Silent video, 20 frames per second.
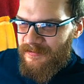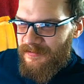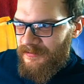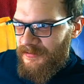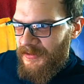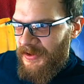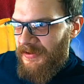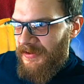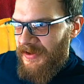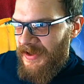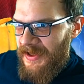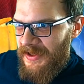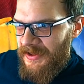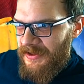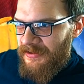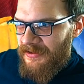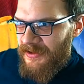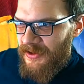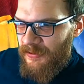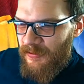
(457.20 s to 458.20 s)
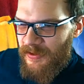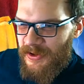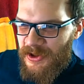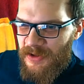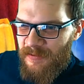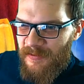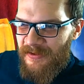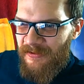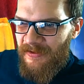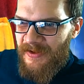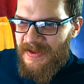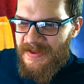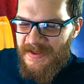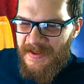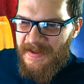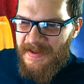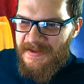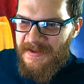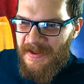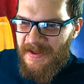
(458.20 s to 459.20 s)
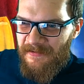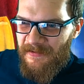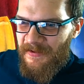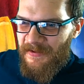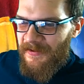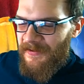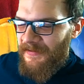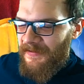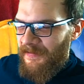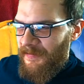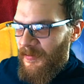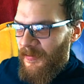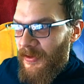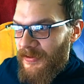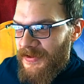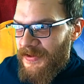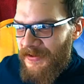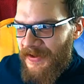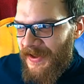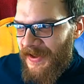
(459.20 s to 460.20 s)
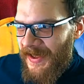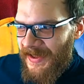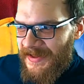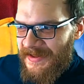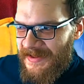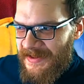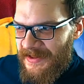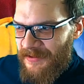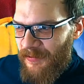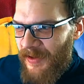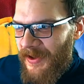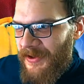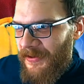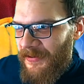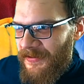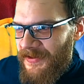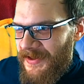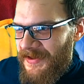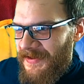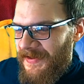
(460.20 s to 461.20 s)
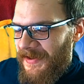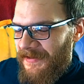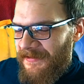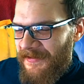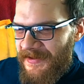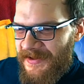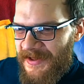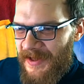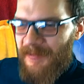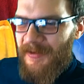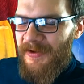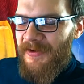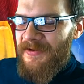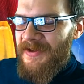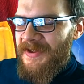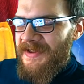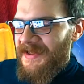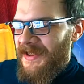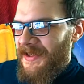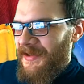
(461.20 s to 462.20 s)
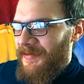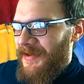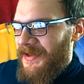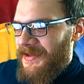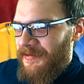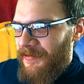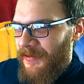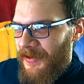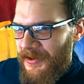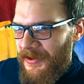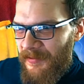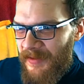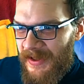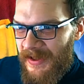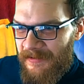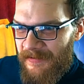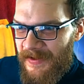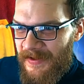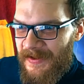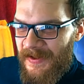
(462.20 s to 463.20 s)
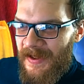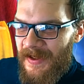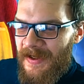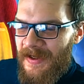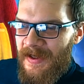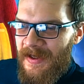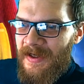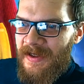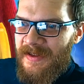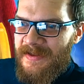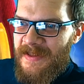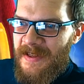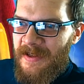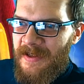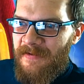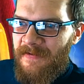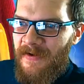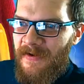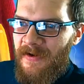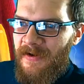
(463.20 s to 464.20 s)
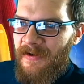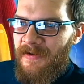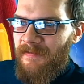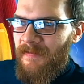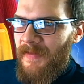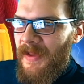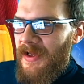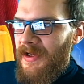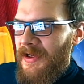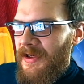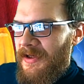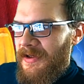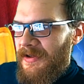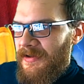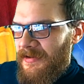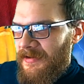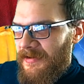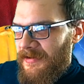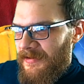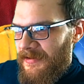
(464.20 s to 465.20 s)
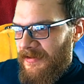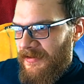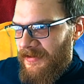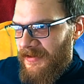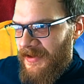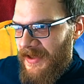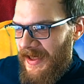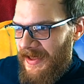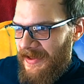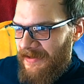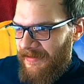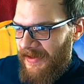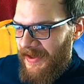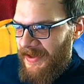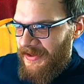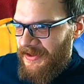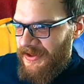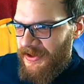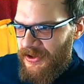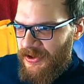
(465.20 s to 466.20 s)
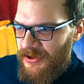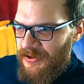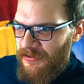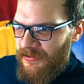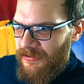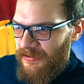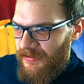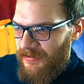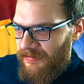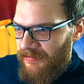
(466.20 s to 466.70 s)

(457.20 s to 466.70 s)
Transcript: you need to switch in between stars. Therefore, most you can access is one Odin. Therefore, double Odin setup doesn't work to begin with. Second of all, you kind of like just shoot